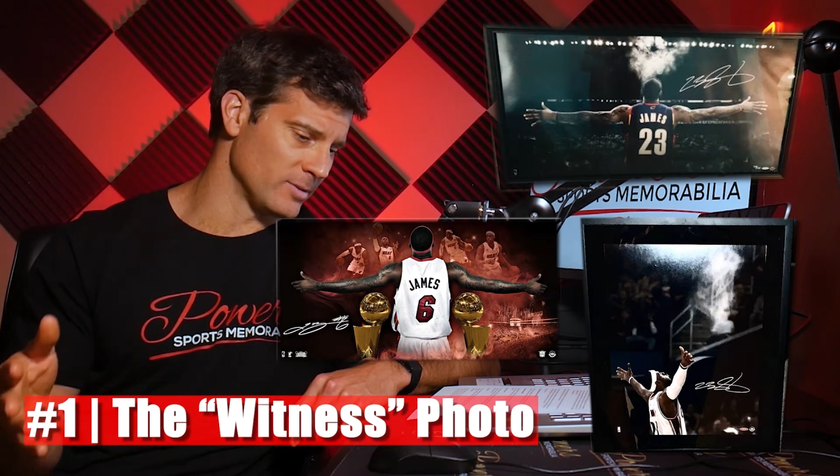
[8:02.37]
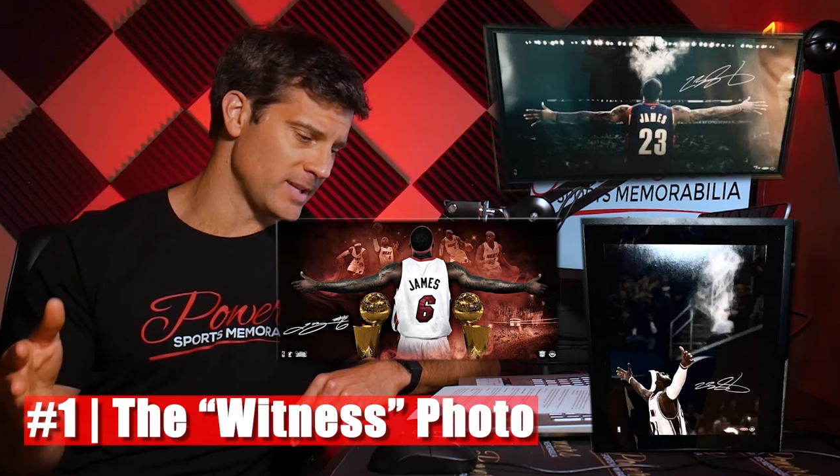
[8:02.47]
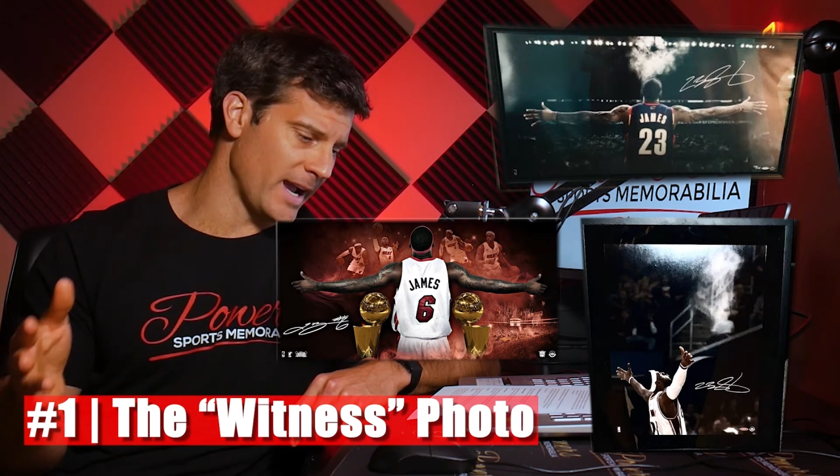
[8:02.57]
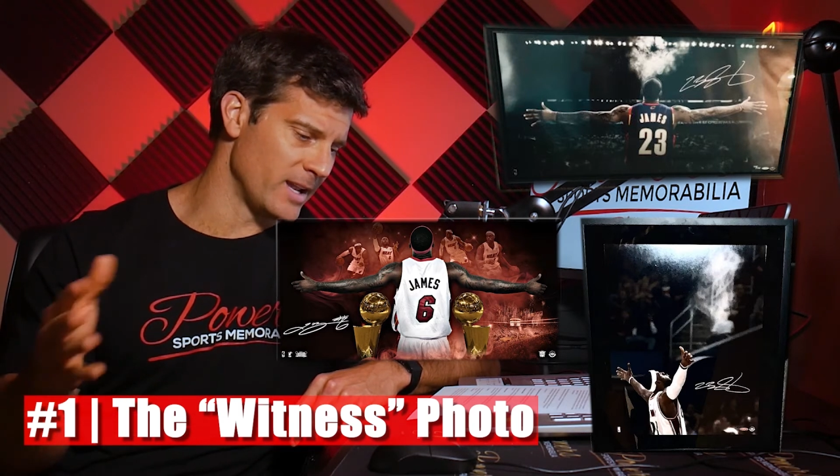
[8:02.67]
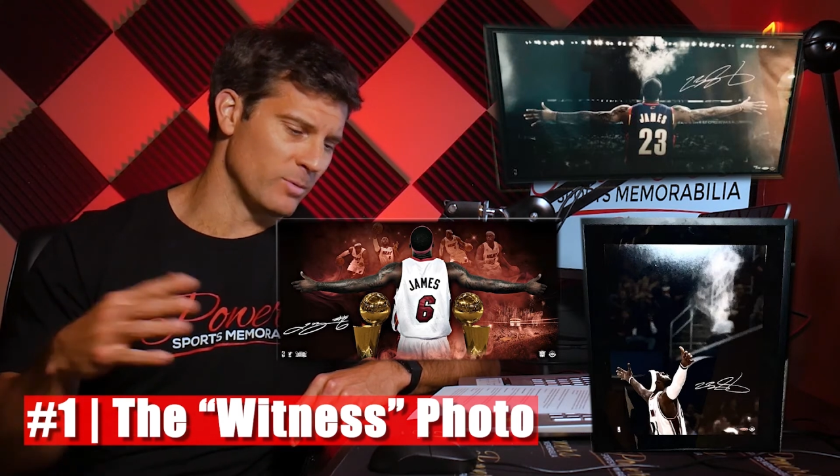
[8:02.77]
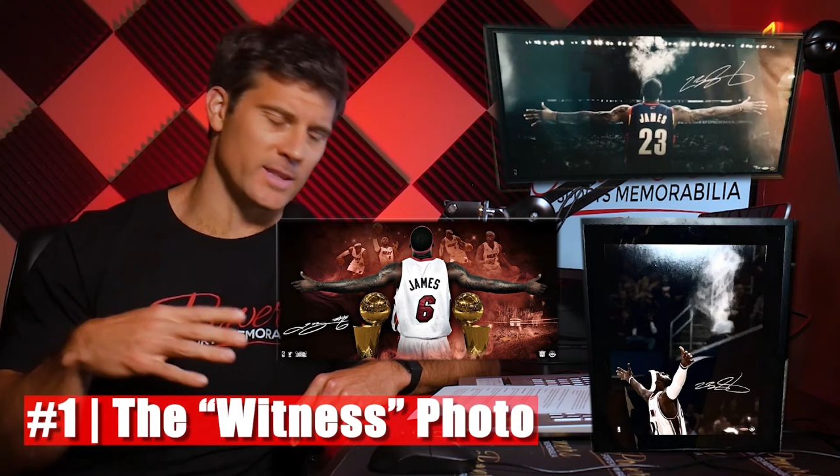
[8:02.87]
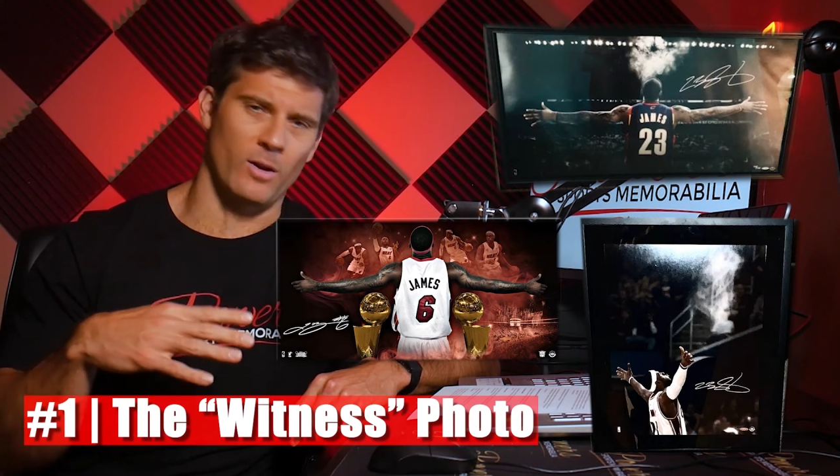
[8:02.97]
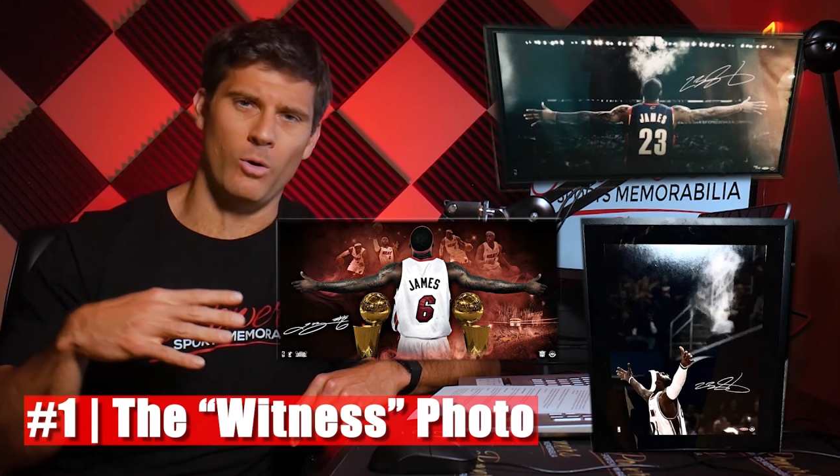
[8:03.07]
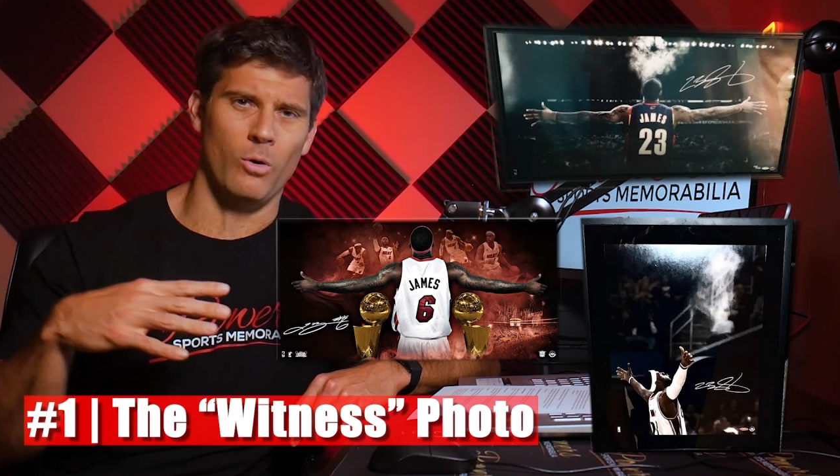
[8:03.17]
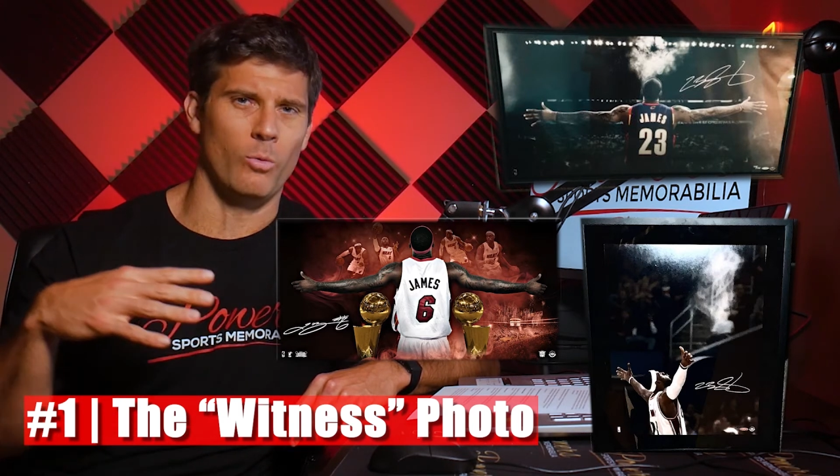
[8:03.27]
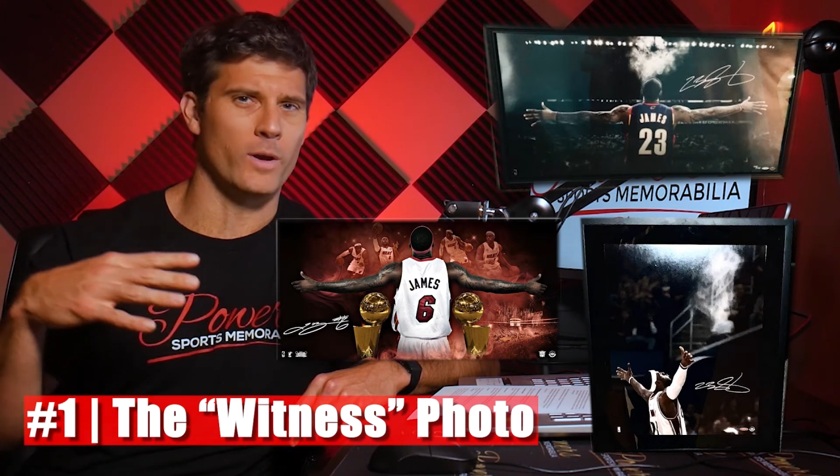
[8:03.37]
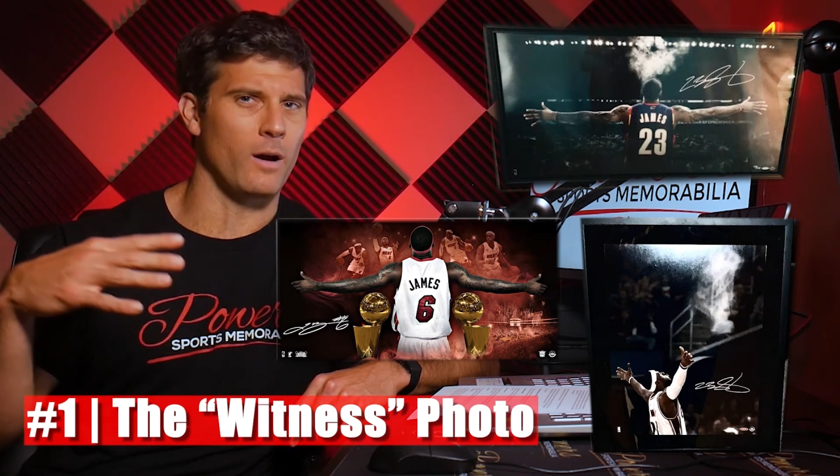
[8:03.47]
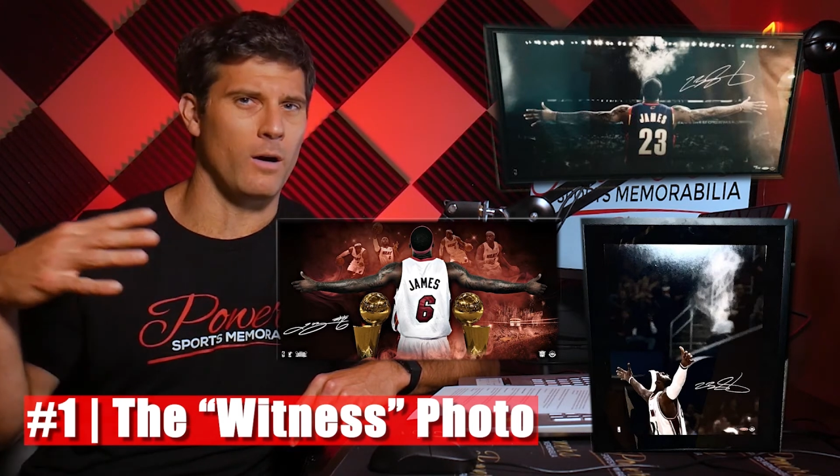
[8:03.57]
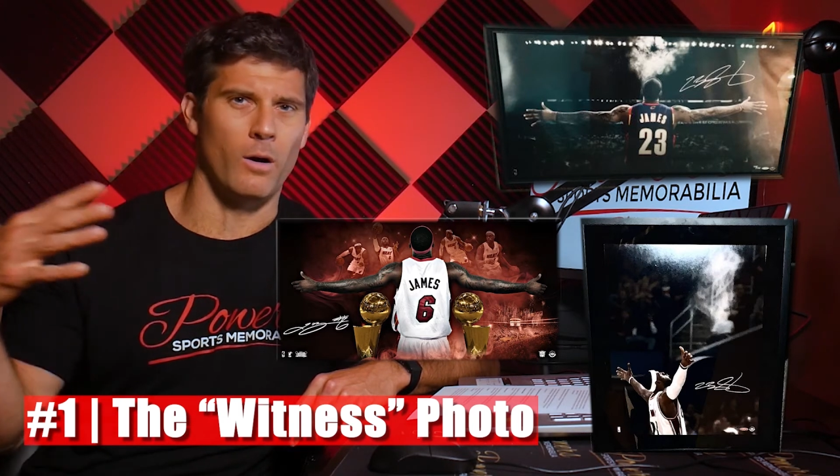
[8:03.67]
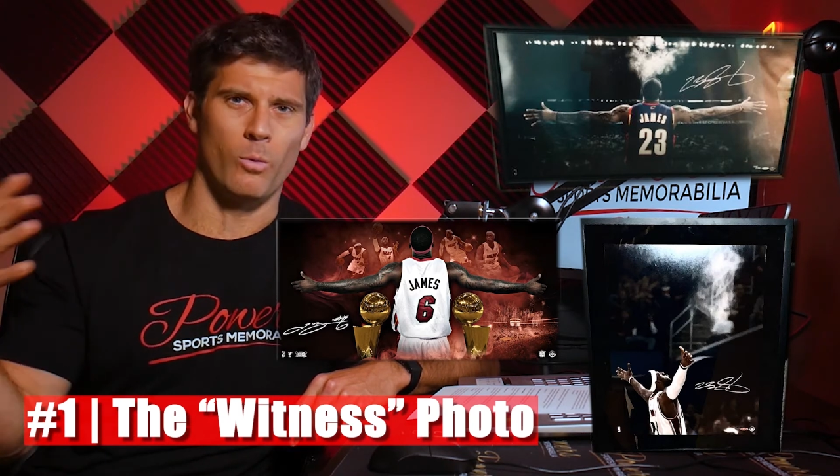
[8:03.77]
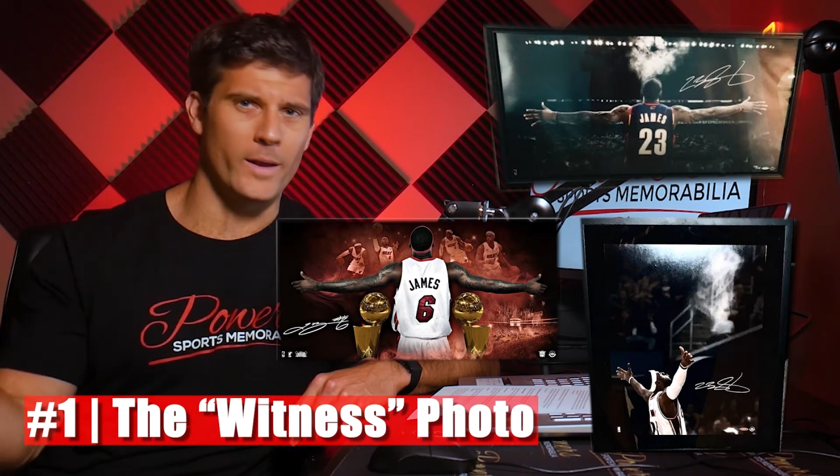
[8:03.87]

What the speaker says: tied in with the whole "We Are All